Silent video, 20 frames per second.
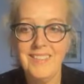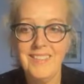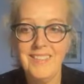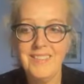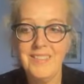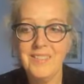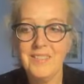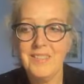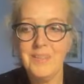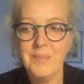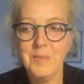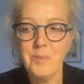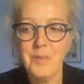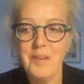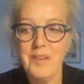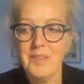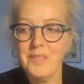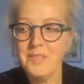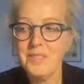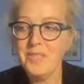the other side
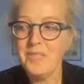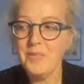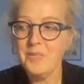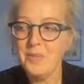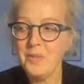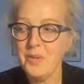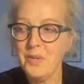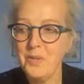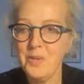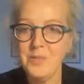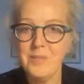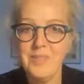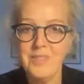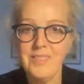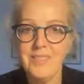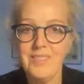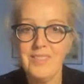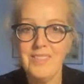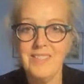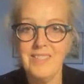were asking for
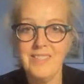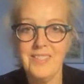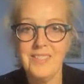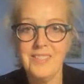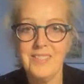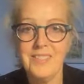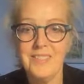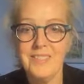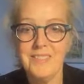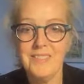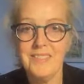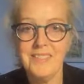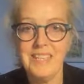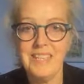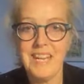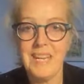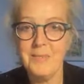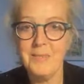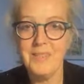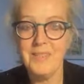costs, and I just
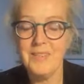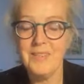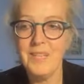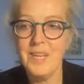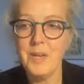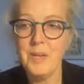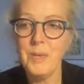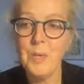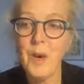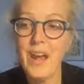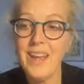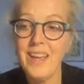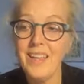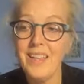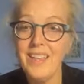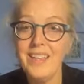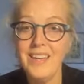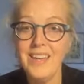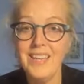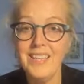said absolutely no
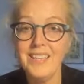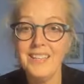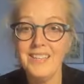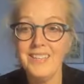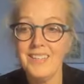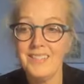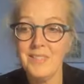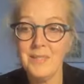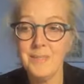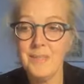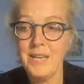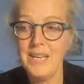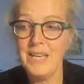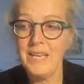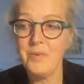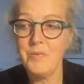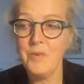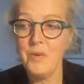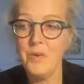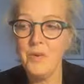way, and it's
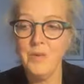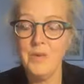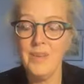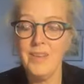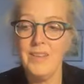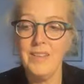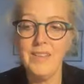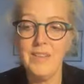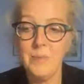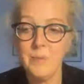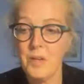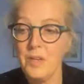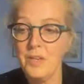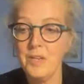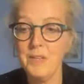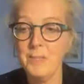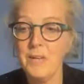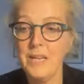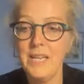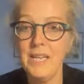completely wrong, and they
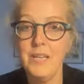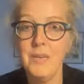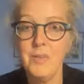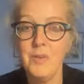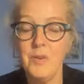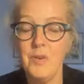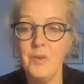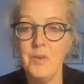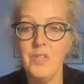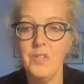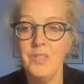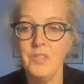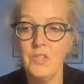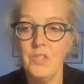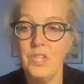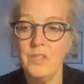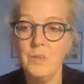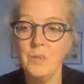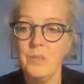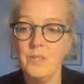were completely wrong, and the
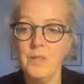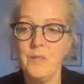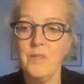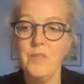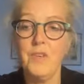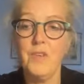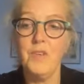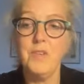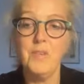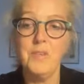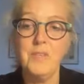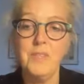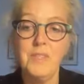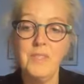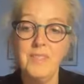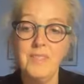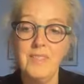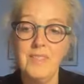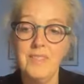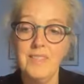judge was
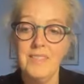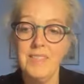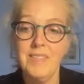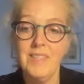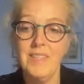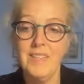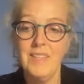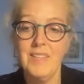confused, and